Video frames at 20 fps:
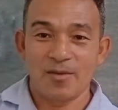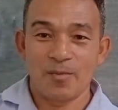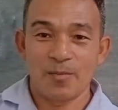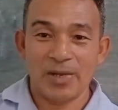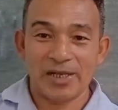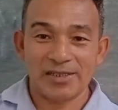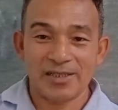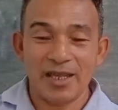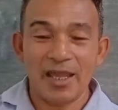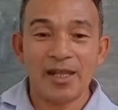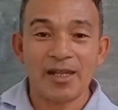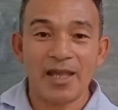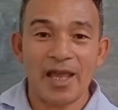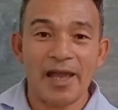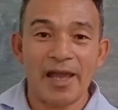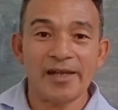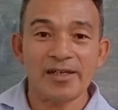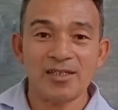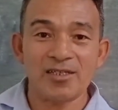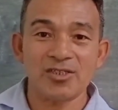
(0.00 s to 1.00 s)
But in
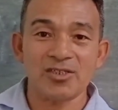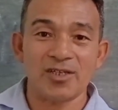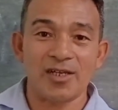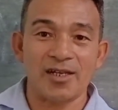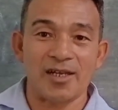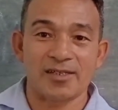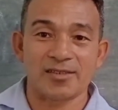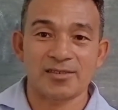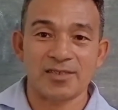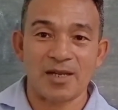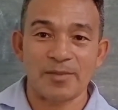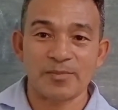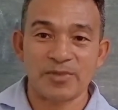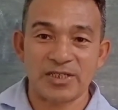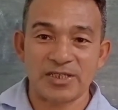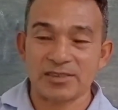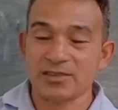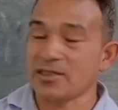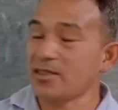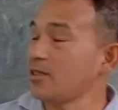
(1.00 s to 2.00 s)
addition and
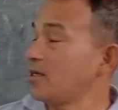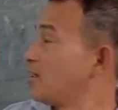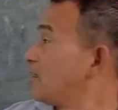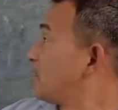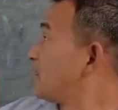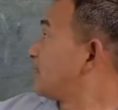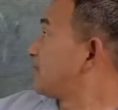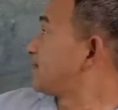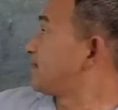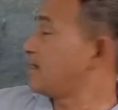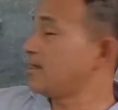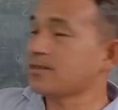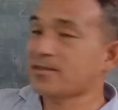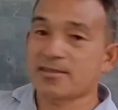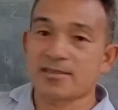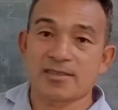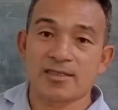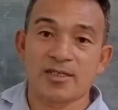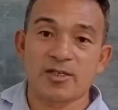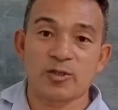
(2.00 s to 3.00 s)
subtraction,
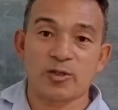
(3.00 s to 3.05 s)
this